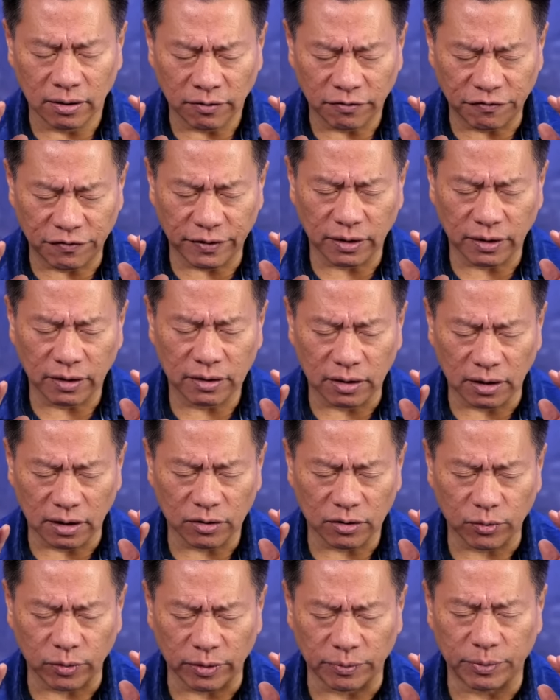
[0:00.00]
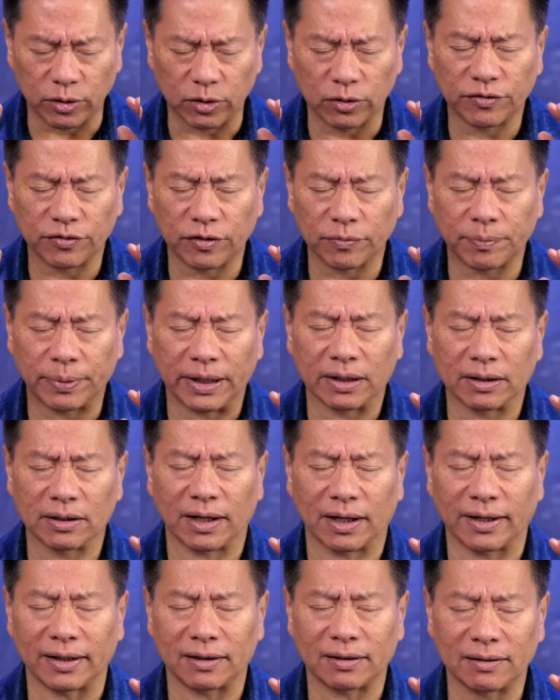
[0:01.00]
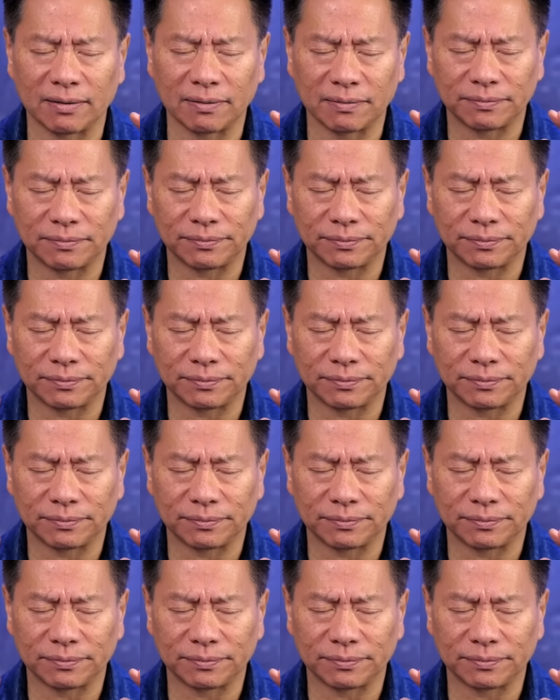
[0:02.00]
Fill the earth with beautiful pink light.